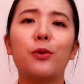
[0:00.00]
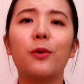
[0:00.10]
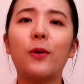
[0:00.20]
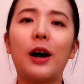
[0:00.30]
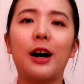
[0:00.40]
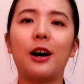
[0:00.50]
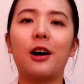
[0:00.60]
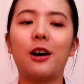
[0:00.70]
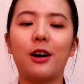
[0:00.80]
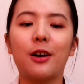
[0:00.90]
who
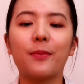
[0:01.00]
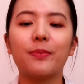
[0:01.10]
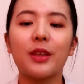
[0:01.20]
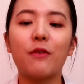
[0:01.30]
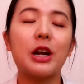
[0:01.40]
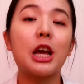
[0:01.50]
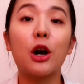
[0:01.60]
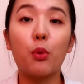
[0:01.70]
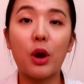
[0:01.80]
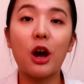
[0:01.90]
are very
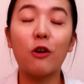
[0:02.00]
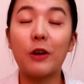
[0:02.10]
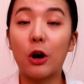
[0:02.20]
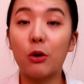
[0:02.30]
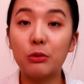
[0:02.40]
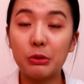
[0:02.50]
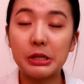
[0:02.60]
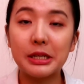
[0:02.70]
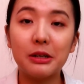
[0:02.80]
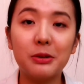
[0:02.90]
aware of their own
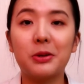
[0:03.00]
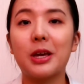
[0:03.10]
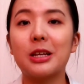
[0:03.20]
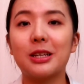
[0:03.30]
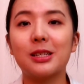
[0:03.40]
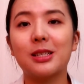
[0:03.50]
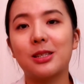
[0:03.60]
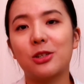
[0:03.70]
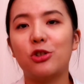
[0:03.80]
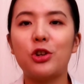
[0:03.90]
result, you can
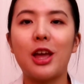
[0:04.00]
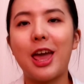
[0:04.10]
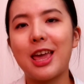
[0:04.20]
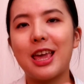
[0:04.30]
just check